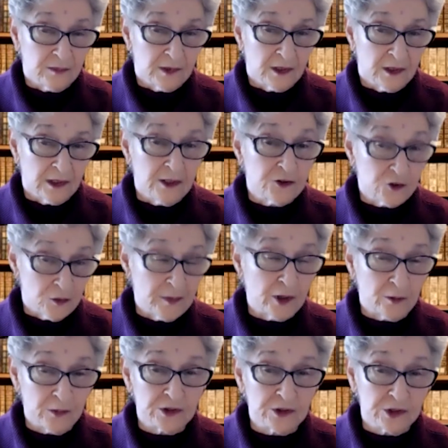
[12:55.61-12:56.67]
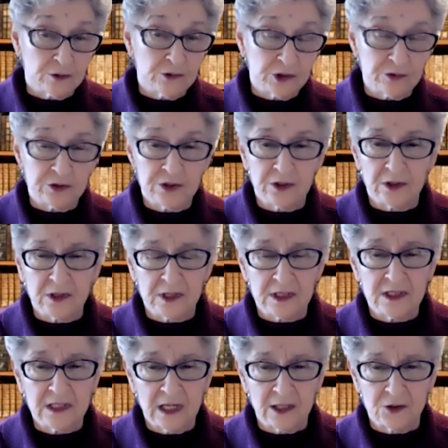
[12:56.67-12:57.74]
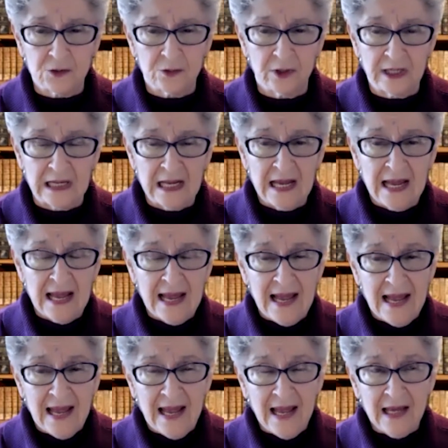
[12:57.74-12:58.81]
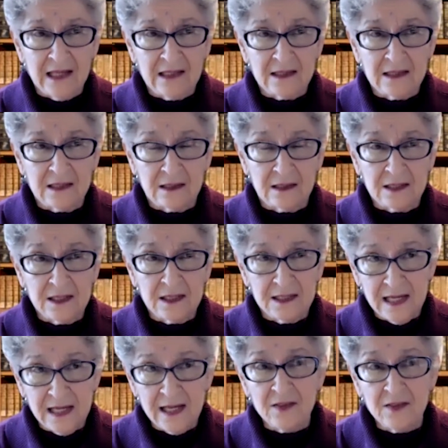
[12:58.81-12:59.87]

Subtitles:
instrumental music was returned to the sanctuary. And today